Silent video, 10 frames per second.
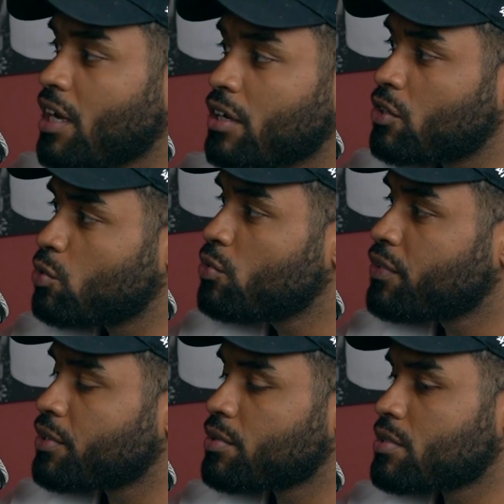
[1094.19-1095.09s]
And J. Edgar
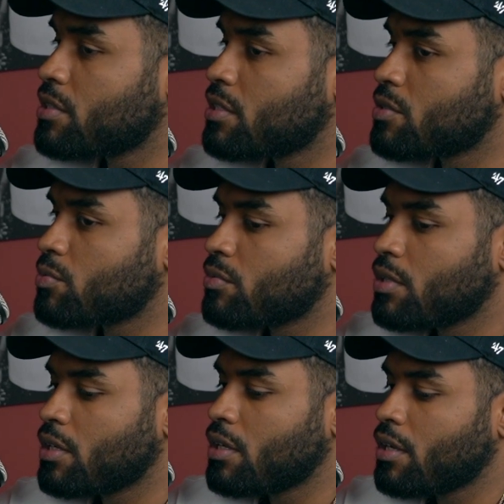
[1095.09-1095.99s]
Hoover is
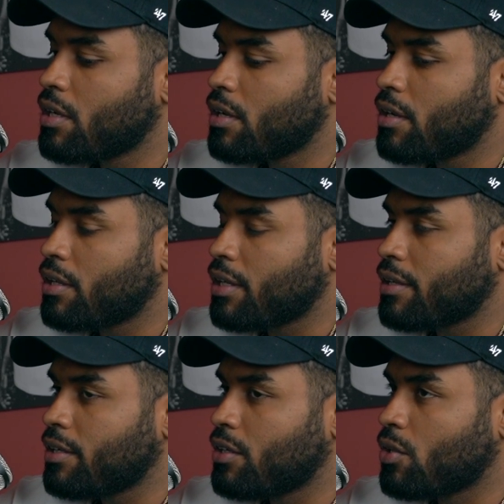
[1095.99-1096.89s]

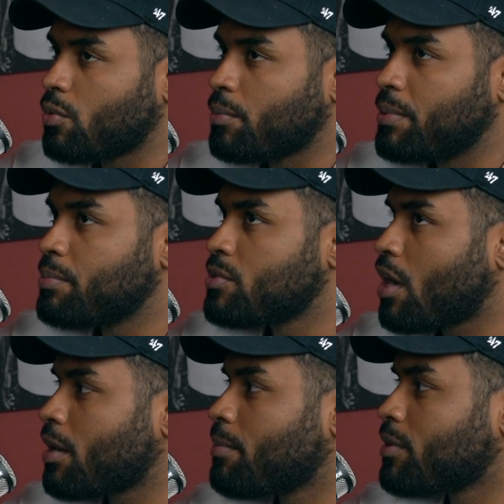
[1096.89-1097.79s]
when people
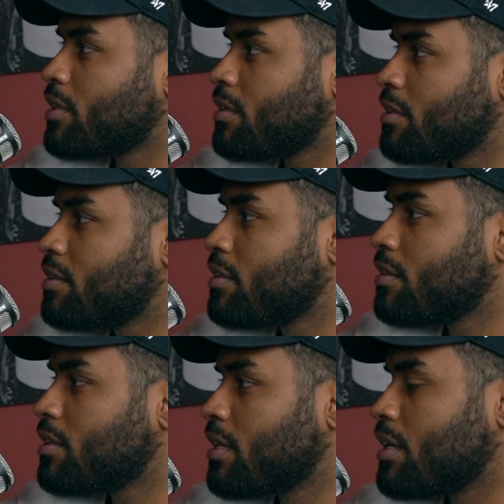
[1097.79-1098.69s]
talk about
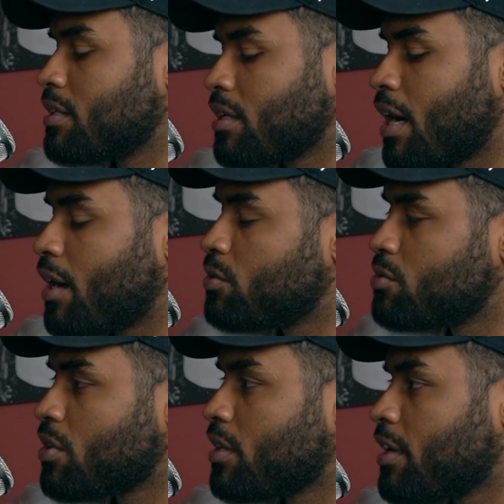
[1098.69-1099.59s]
the guy
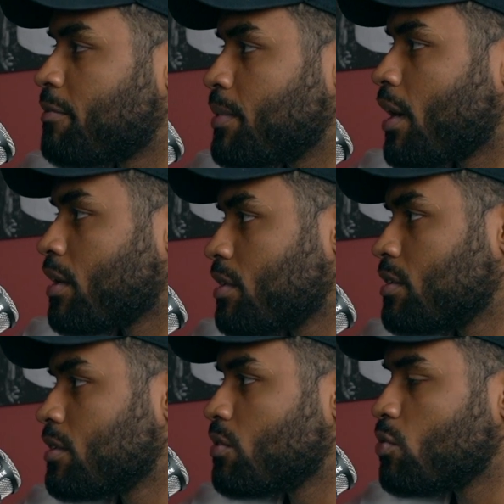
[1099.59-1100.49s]
who started the
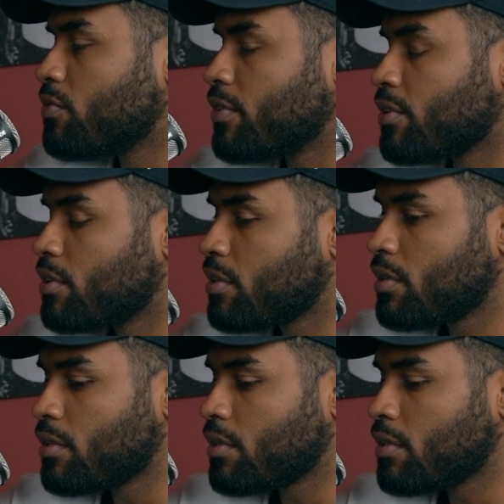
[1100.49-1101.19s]
FBI, Hoover.